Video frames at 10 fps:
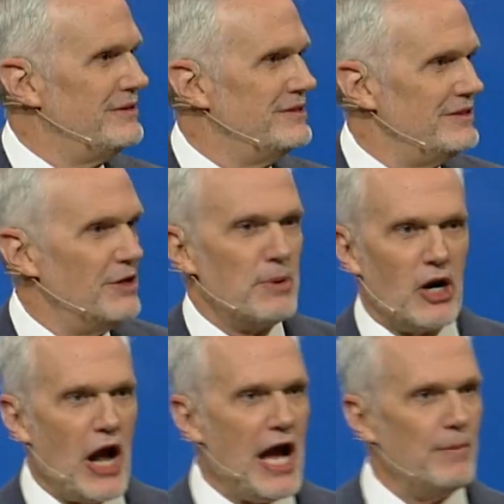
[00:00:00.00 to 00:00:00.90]
No
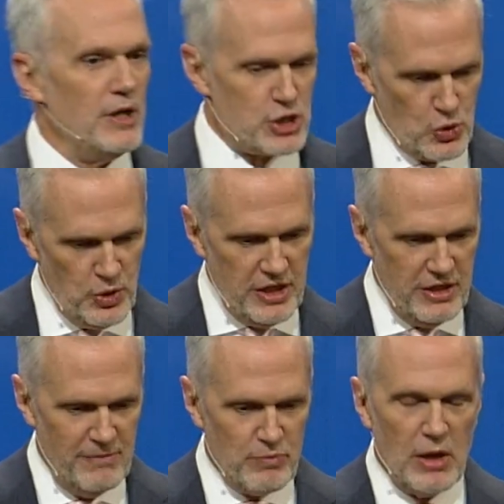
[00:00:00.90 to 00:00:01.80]
matter how much we
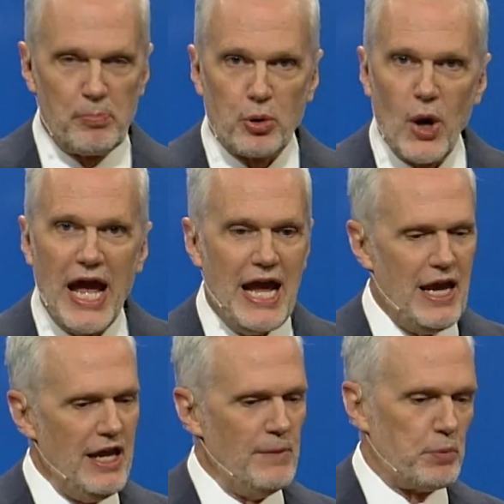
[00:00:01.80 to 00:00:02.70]

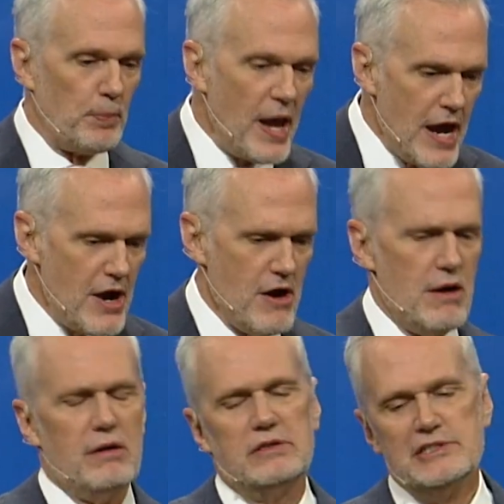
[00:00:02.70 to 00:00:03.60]
pray,
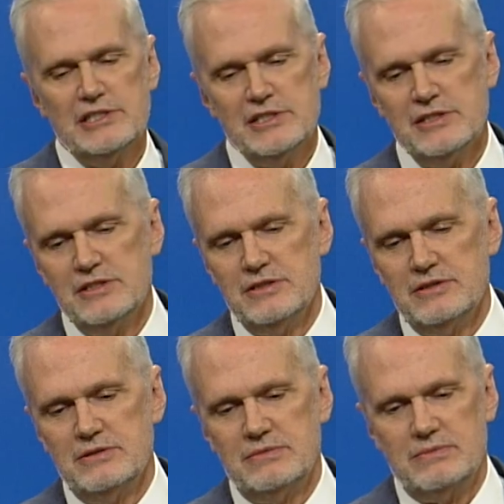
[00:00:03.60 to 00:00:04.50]
prepare,
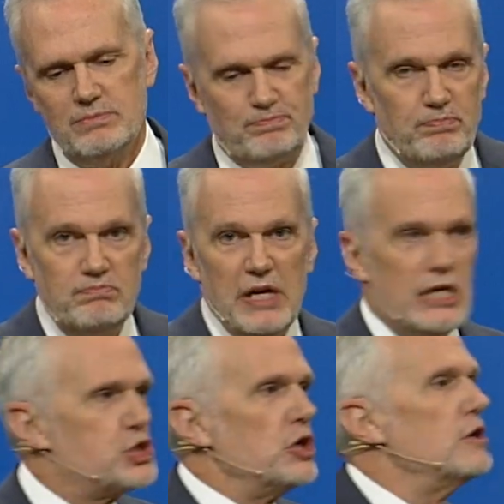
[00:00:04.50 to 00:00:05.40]

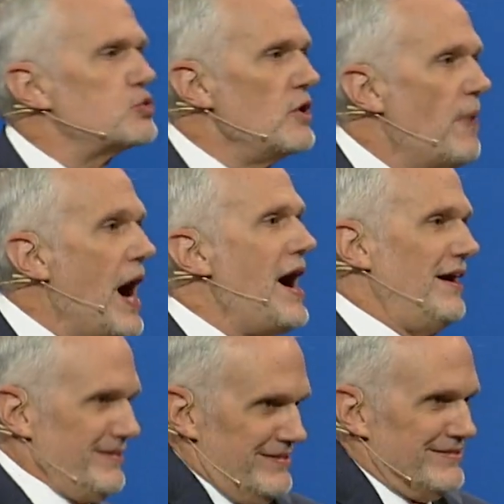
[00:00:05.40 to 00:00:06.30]
insurance we
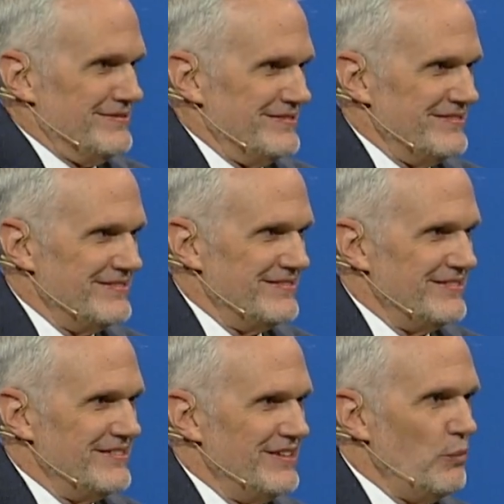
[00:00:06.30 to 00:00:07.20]
buy,
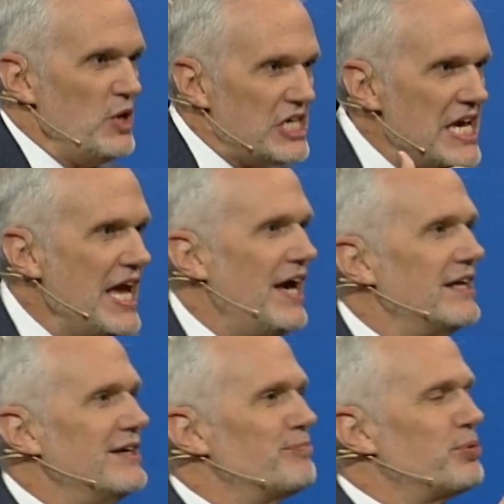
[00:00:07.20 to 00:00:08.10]
we can't
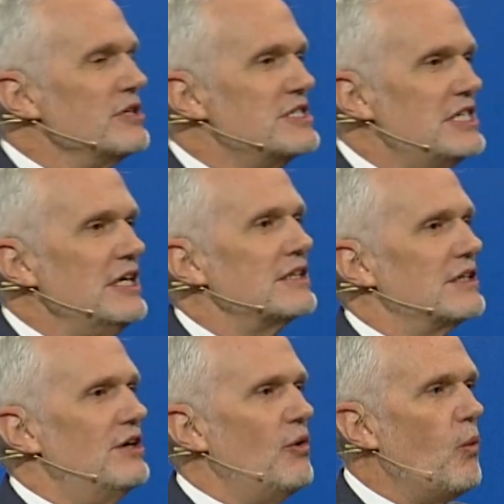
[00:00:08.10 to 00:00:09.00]
predict
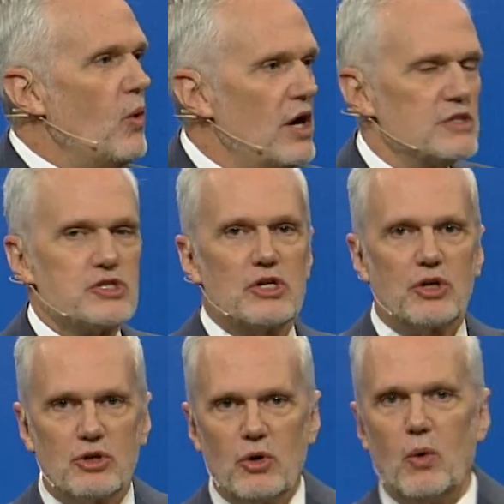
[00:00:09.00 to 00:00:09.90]
what's
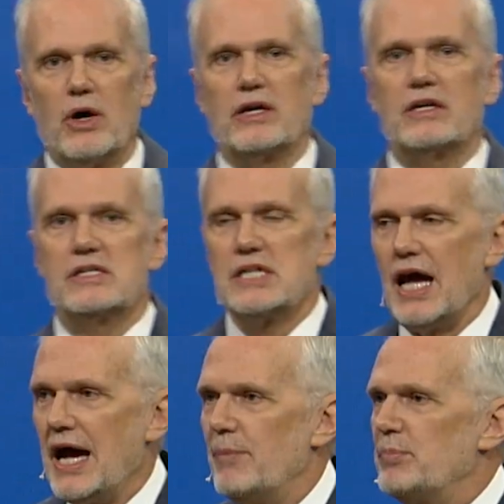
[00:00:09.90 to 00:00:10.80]
going to
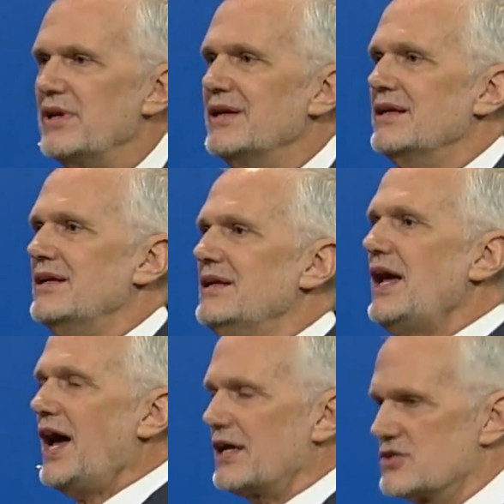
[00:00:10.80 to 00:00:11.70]
happen
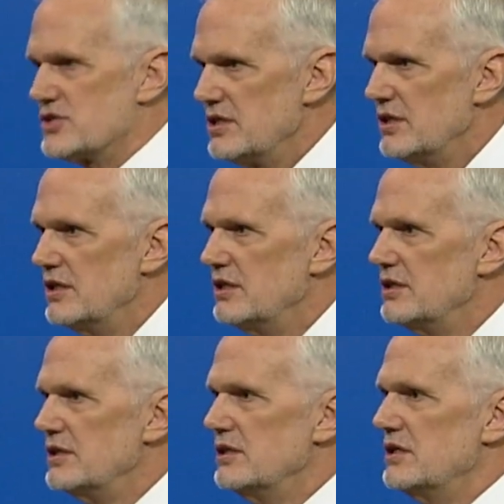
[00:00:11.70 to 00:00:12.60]
next."
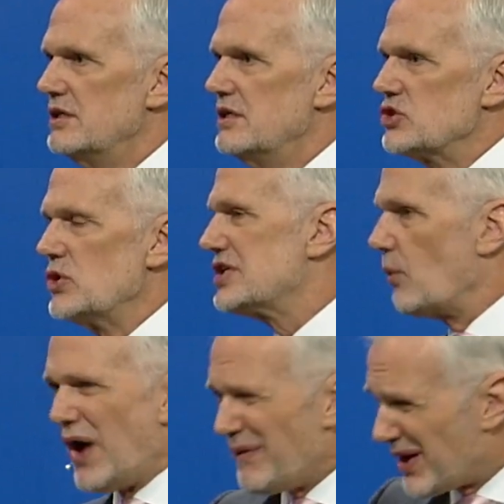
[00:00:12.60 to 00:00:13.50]
So he said,
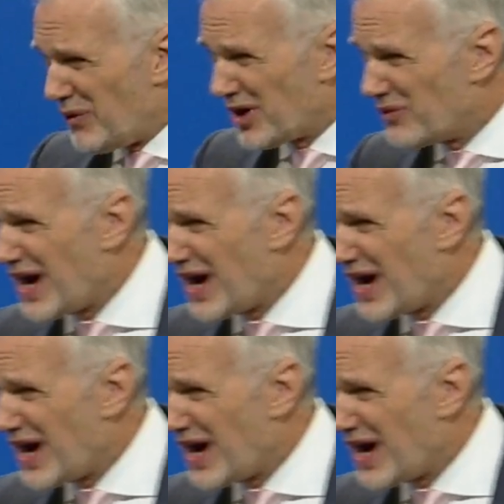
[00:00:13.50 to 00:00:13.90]
"Why would I want to